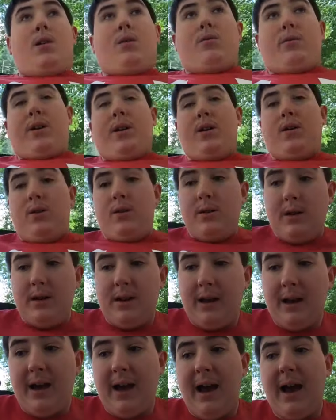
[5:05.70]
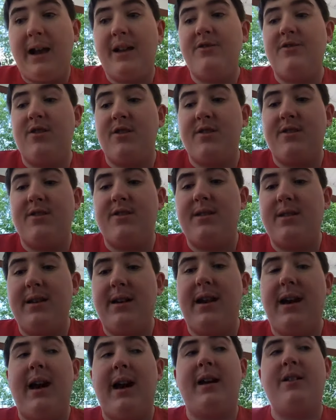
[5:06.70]
Well, I just
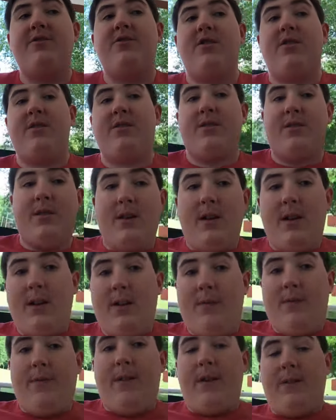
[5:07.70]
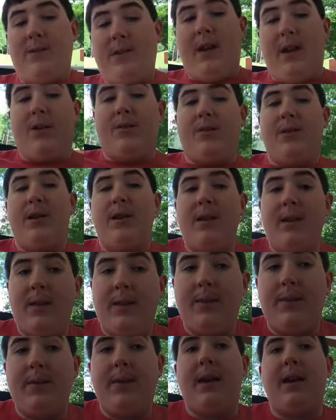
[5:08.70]
found out
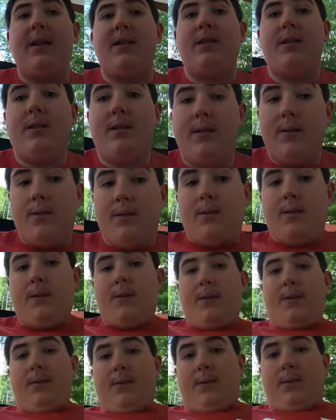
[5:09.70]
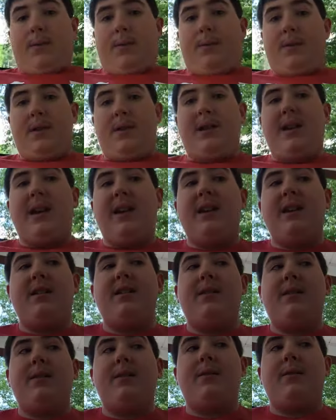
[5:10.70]
that the day
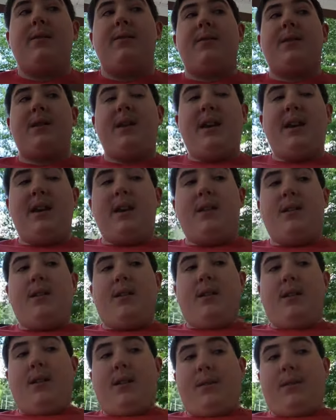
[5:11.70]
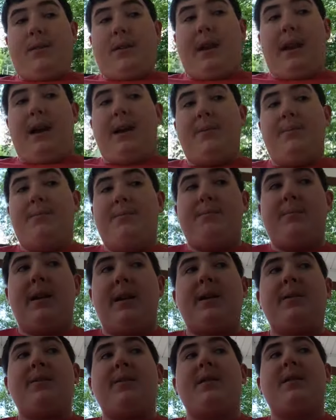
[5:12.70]
that I
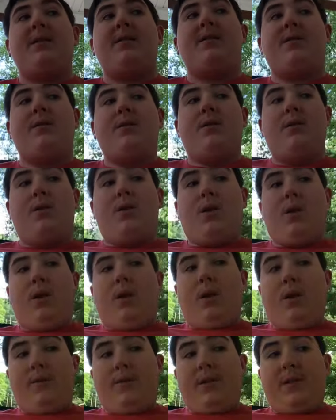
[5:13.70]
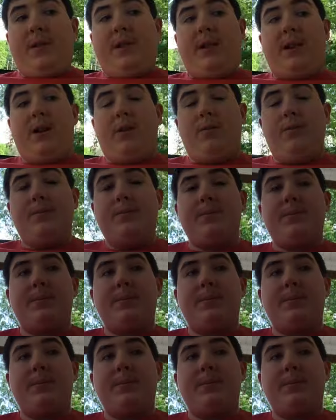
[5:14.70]
made this video,